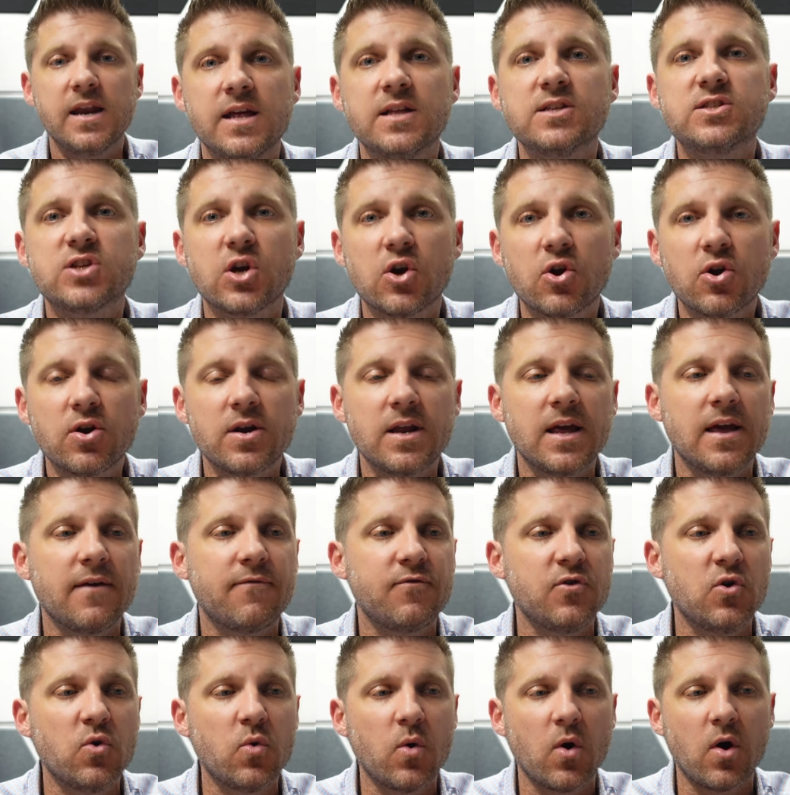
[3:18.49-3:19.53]
in turn, if
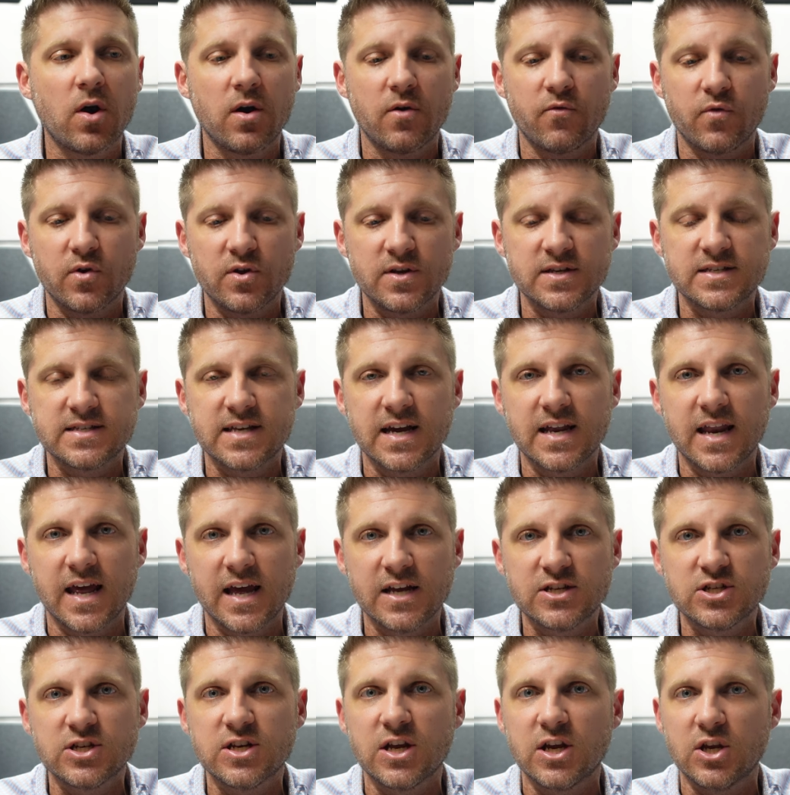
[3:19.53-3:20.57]
you are a real estate
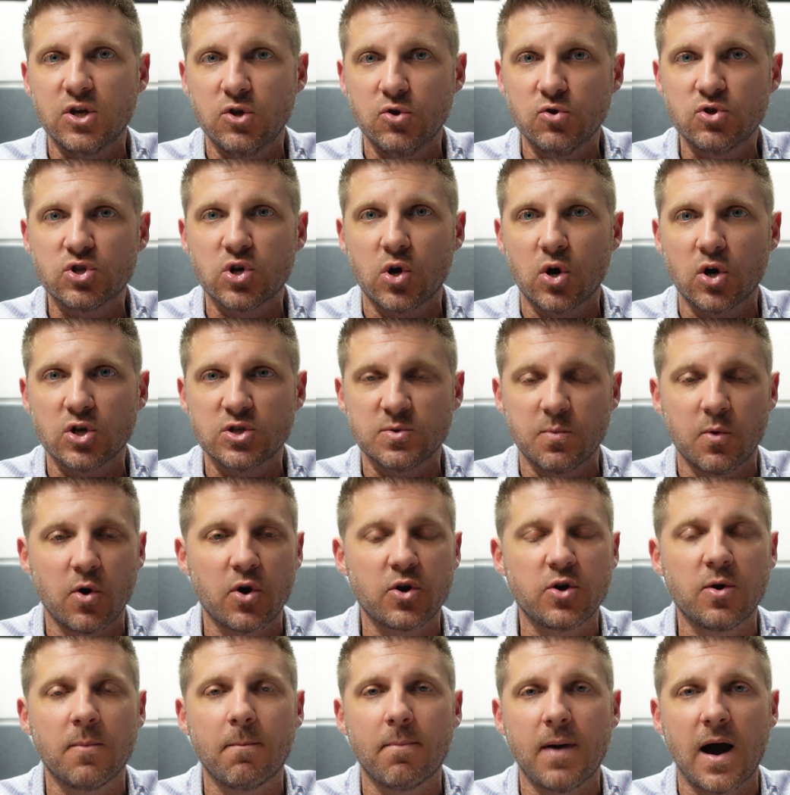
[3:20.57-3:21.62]
agent and you charge more and
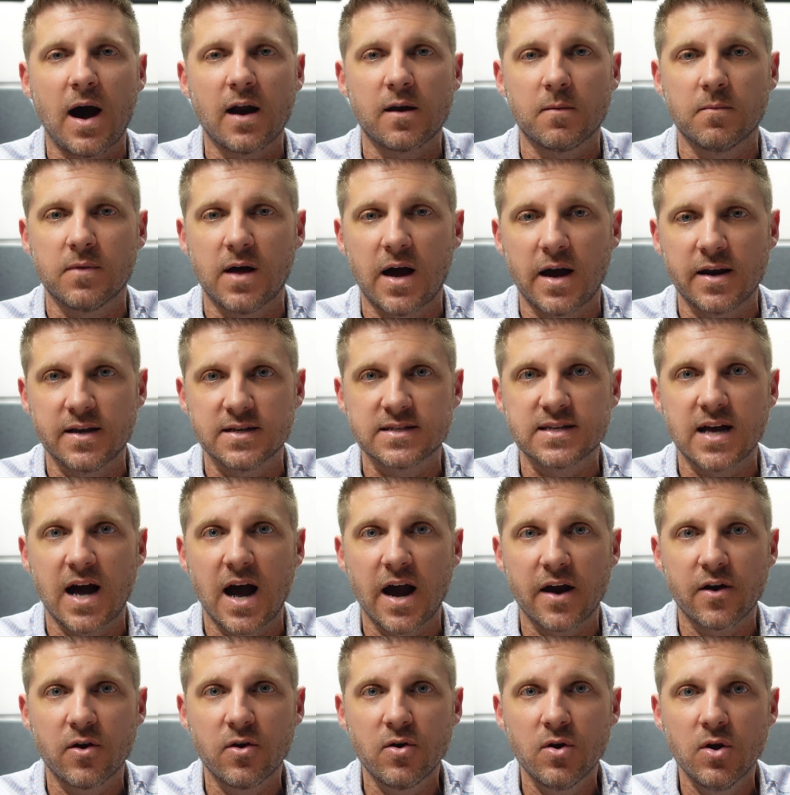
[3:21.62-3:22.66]
your bottom line is
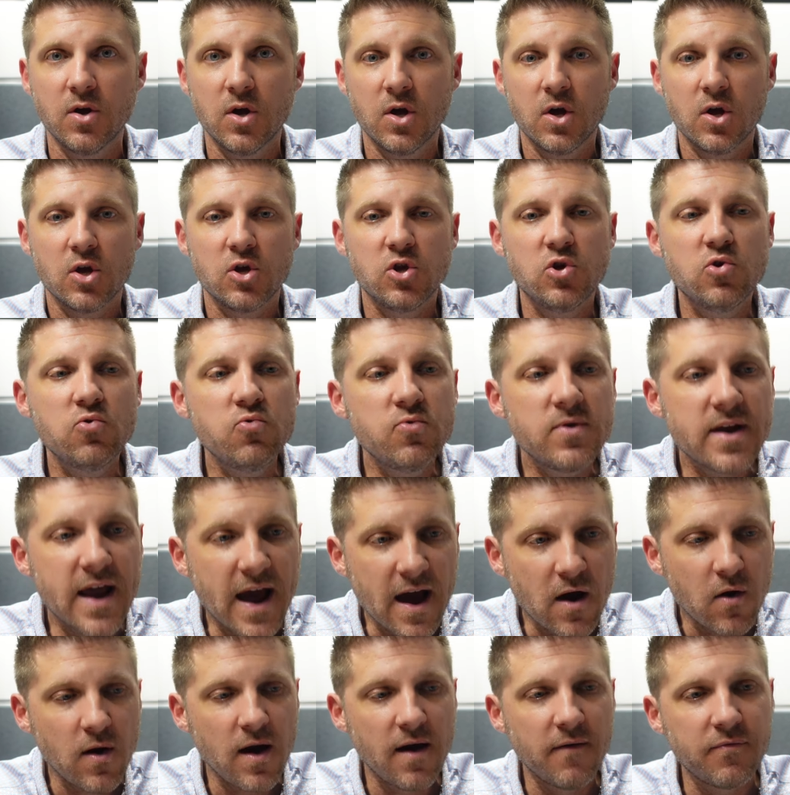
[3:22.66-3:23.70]
higher, you
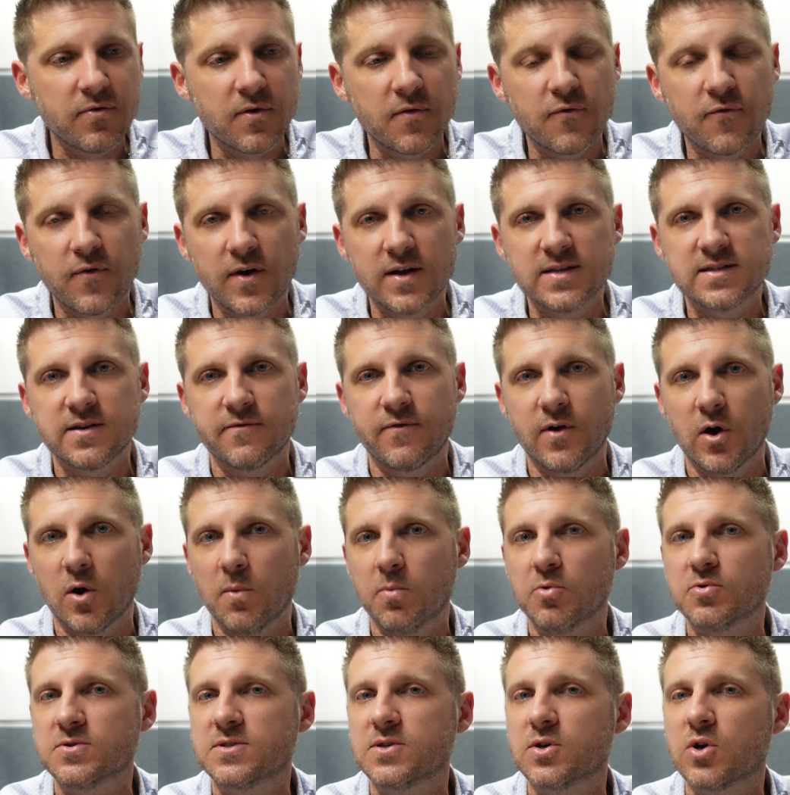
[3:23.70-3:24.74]
now have the funds
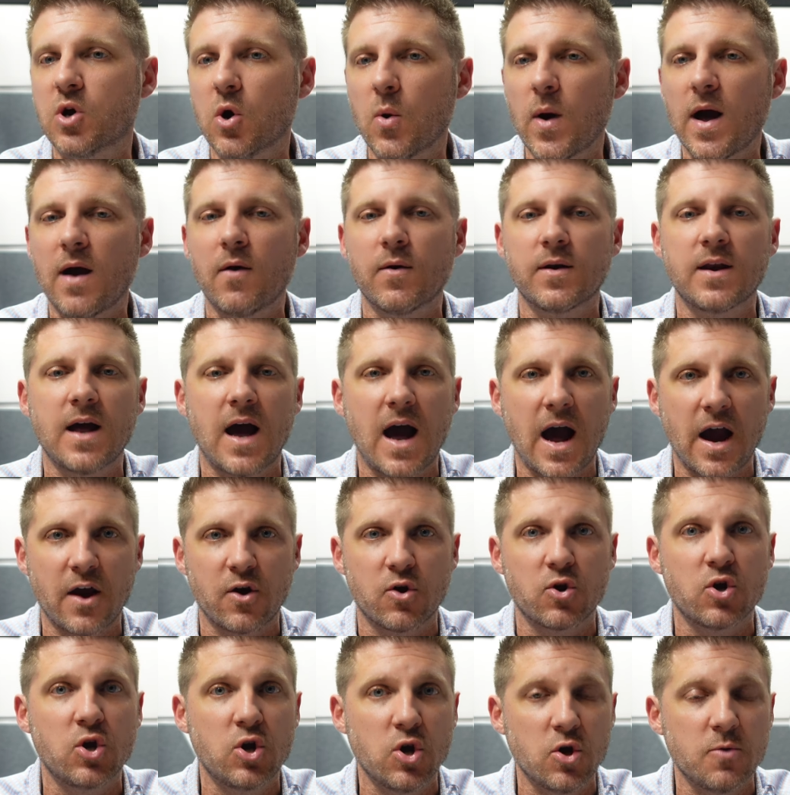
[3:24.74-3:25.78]
available to go out and hire
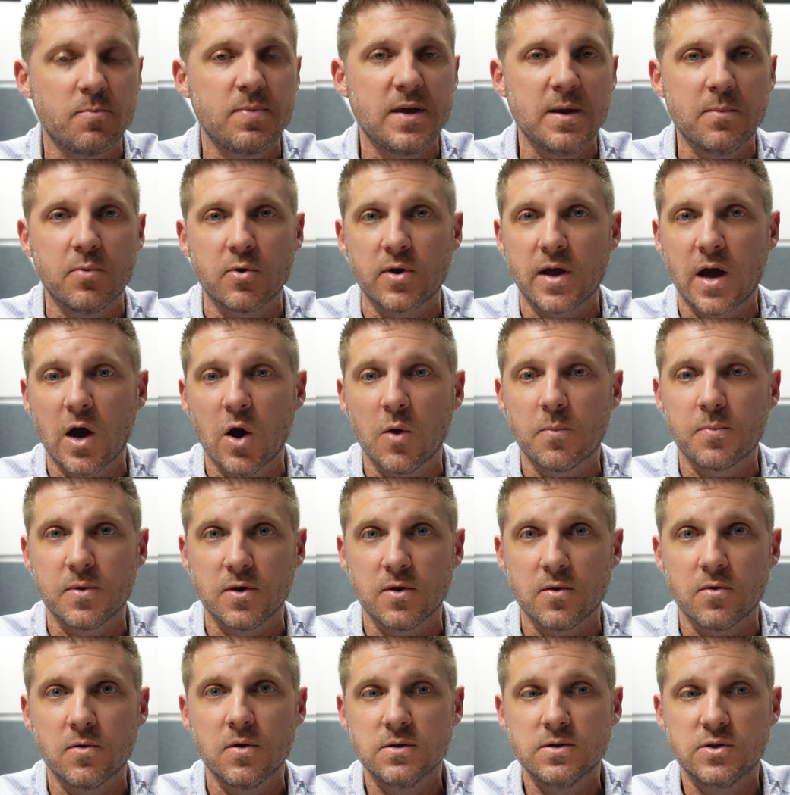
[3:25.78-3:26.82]
good people to help
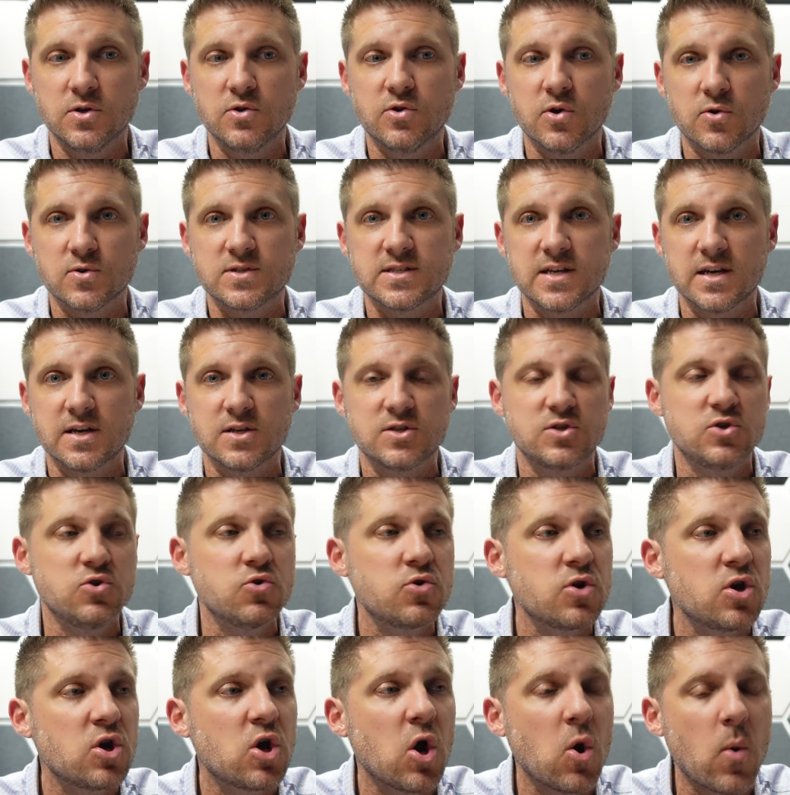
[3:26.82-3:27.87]
you do those things. You
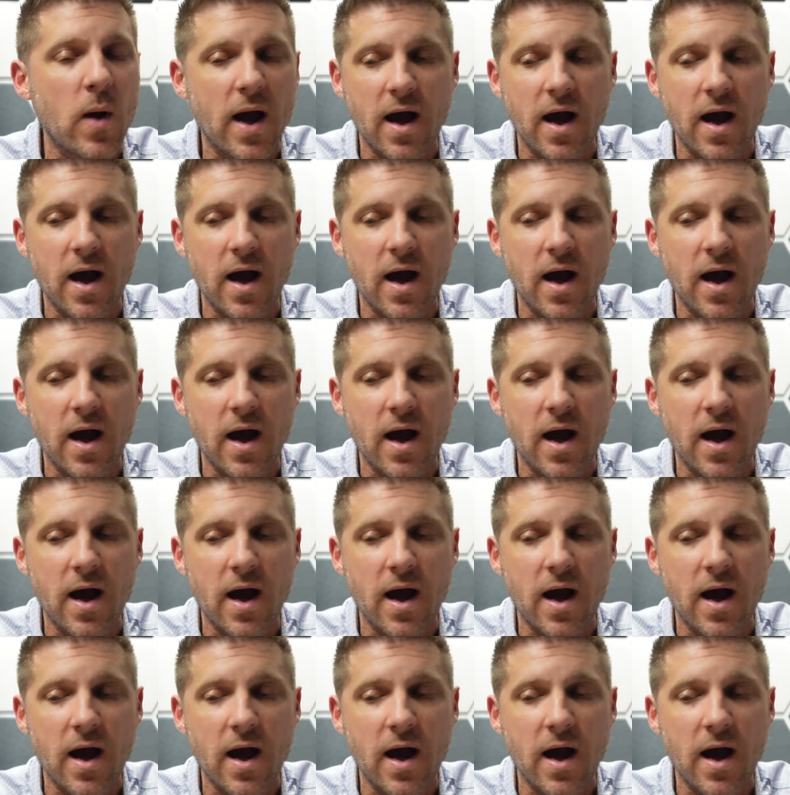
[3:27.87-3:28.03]
can go